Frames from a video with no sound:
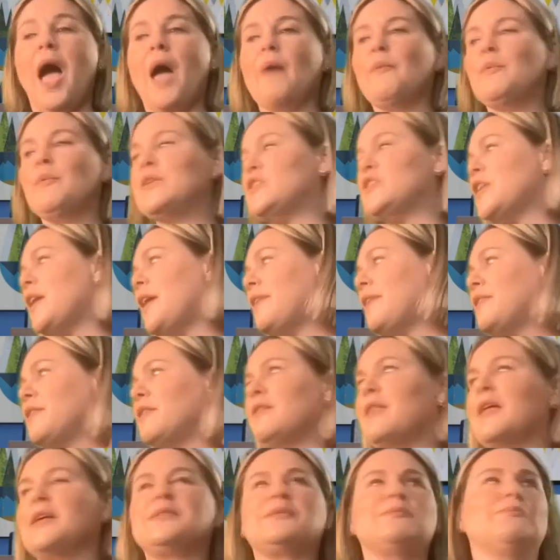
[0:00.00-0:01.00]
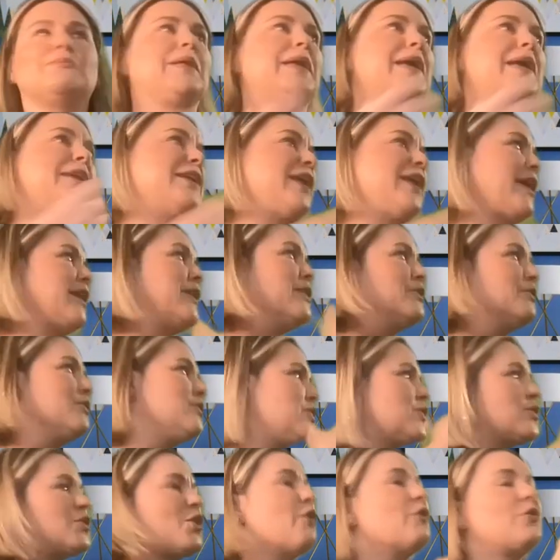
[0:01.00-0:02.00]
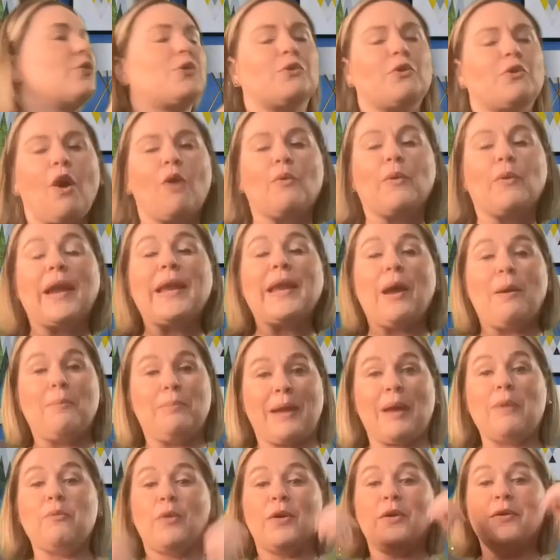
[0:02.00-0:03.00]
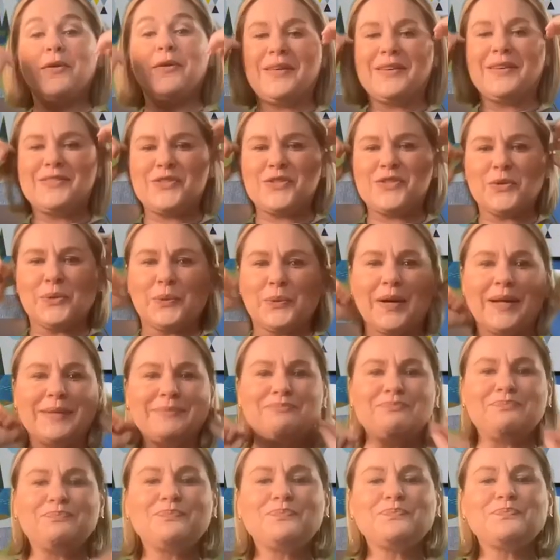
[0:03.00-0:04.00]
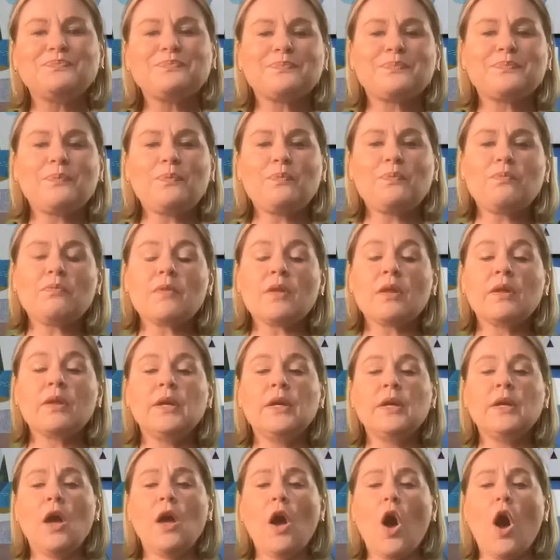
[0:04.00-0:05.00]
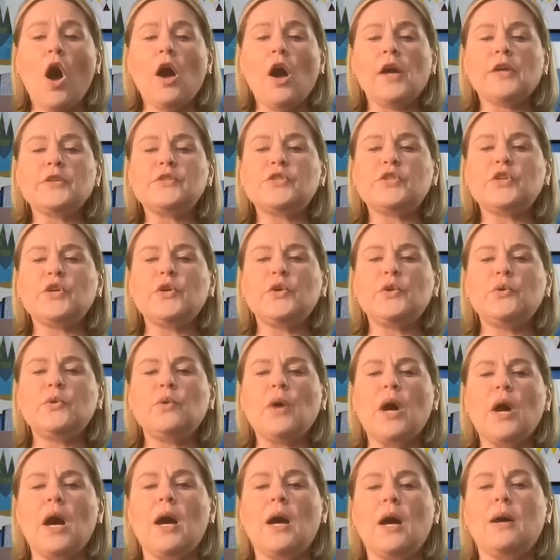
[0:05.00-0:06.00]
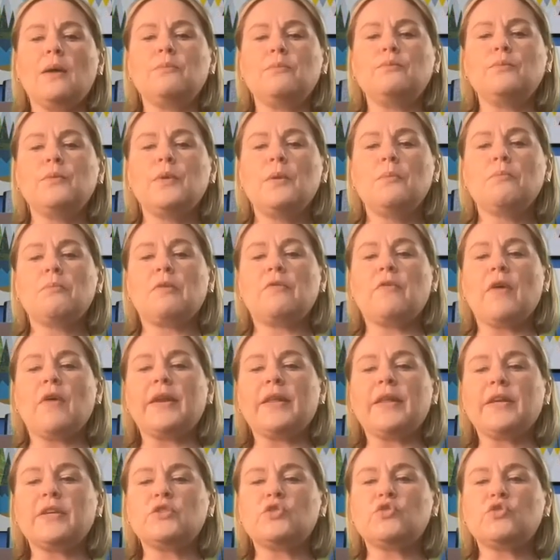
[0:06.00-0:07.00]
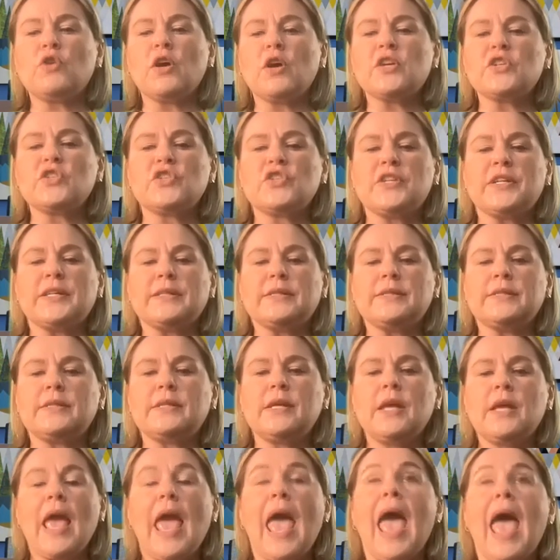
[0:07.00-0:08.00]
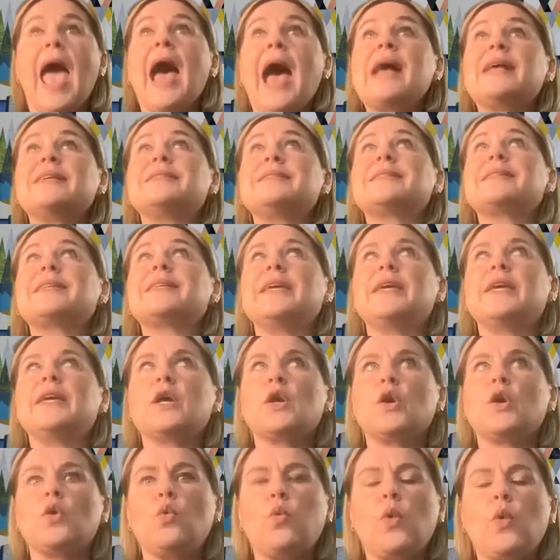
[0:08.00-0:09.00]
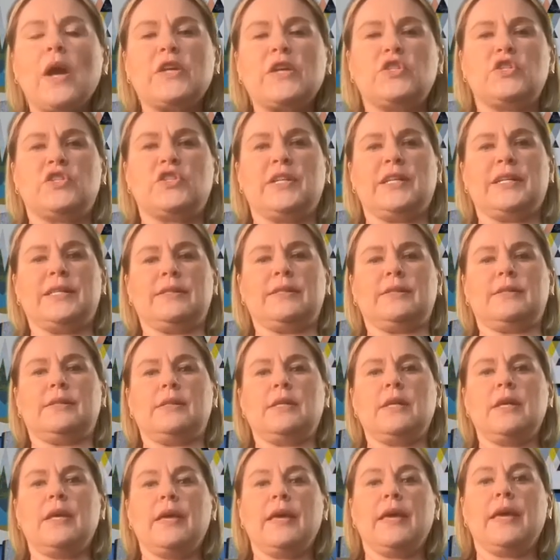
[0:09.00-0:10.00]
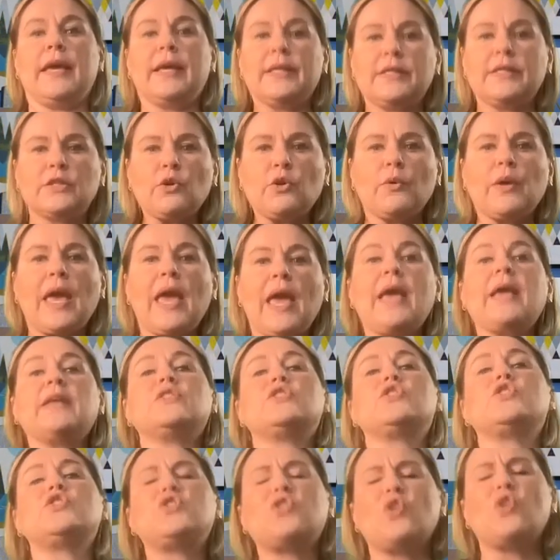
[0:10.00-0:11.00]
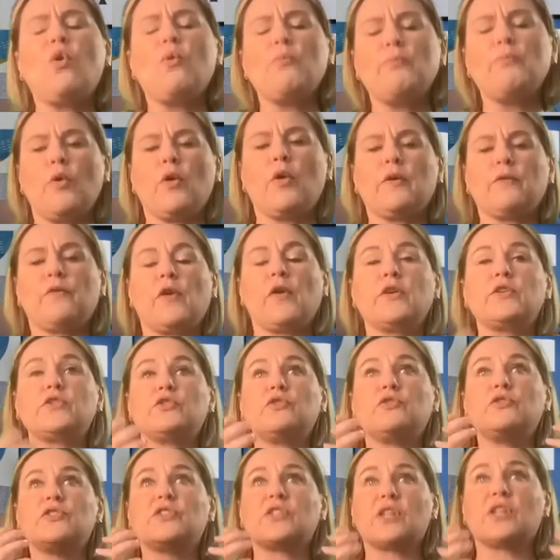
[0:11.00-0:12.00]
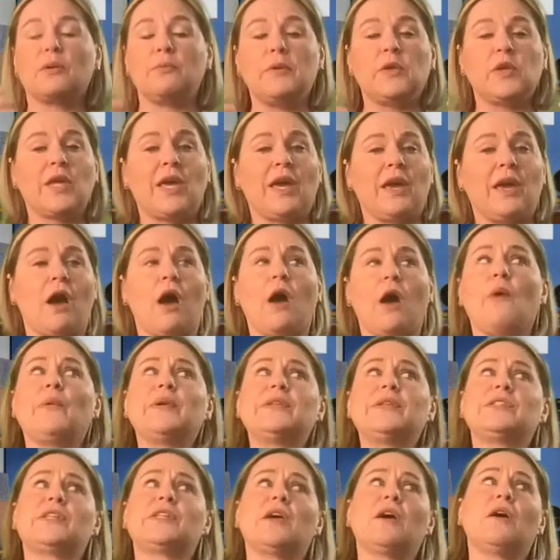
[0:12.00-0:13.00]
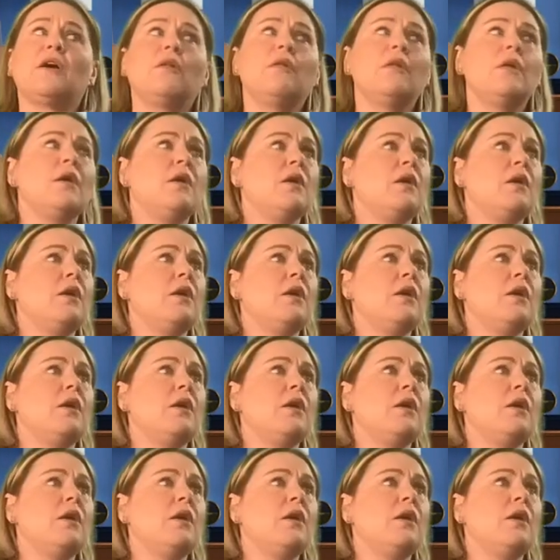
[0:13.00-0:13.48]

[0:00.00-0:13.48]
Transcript: I wish I had the lesson plan. I could just go through it all right now, but I will get you one. Also, providing instructions, asking questions. It's okay. It's so important for our students to communicate. I always tell